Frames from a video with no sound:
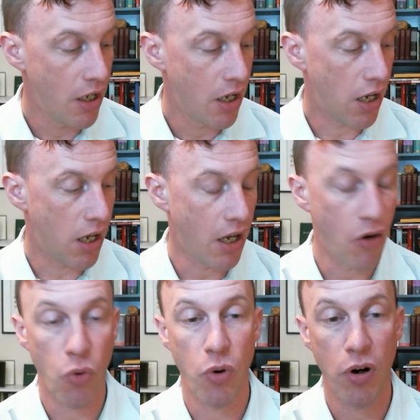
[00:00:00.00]
uh,
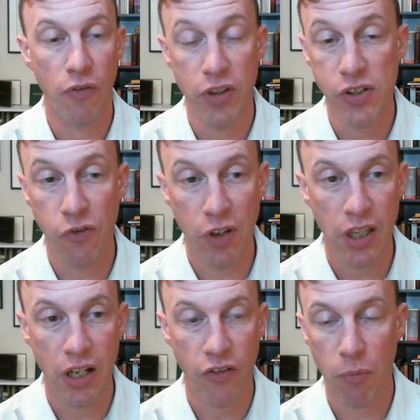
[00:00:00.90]
or of this
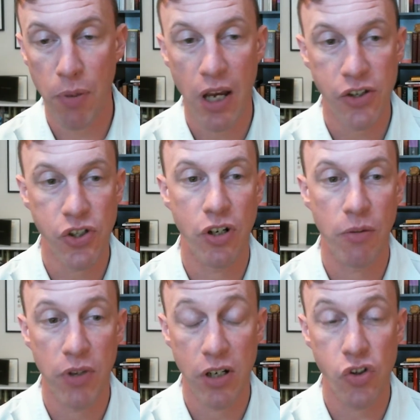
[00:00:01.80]
feeling of
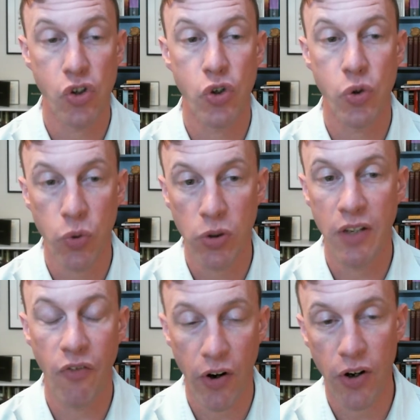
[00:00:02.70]
imposterdom that is truly
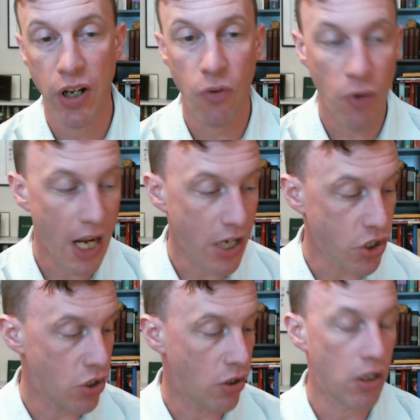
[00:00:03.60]
very
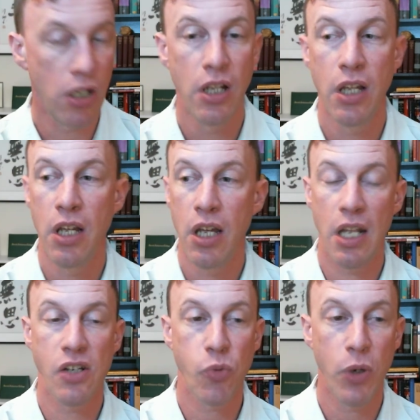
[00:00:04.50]
irrational.
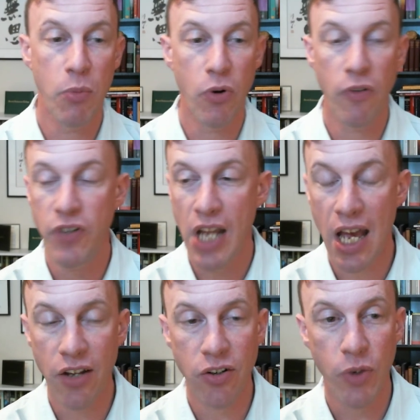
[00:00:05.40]
And as we move
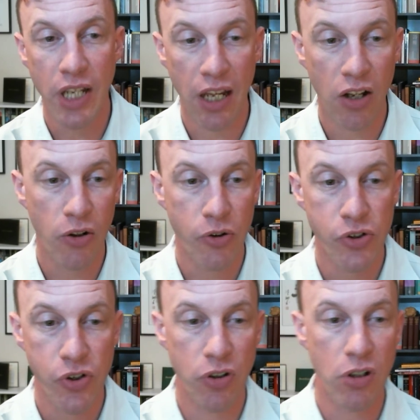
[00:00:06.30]
down and we get
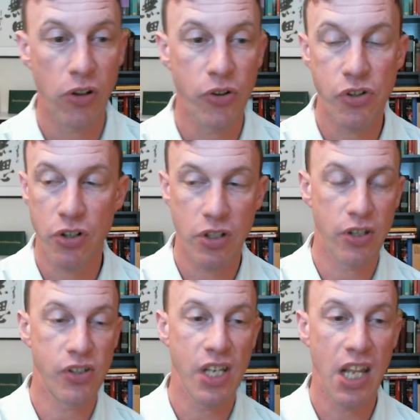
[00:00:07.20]
closer and closer to
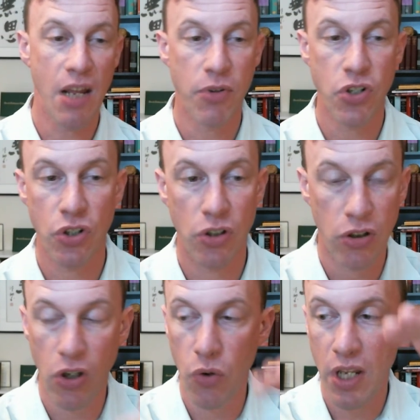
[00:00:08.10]
this amateur,
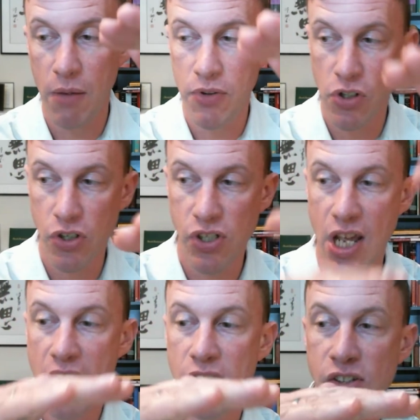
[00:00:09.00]
low amateur
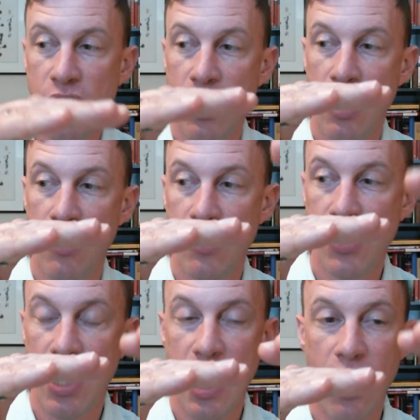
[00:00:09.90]
status, this
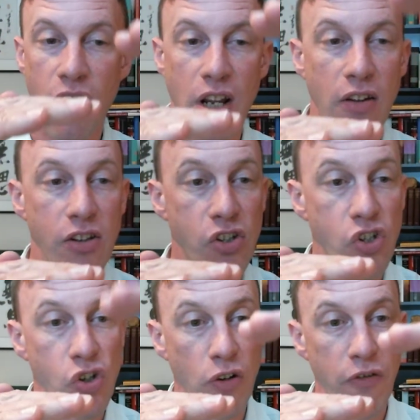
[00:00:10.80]
area, this
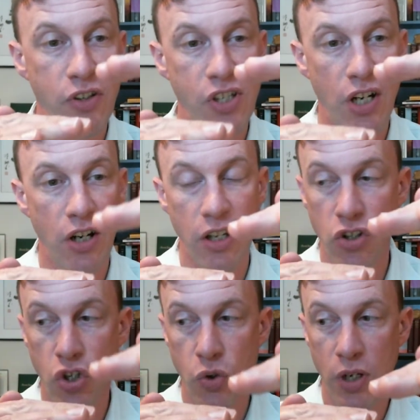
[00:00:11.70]
surface area is
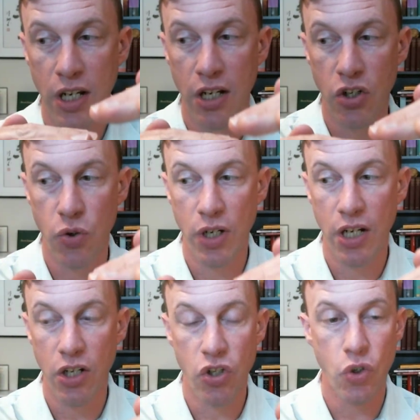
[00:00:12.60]
shrinking,
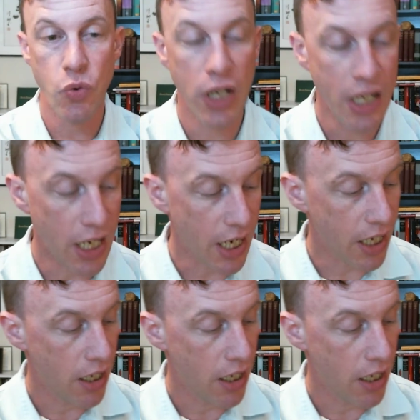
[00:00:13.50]
shrinking, shrinking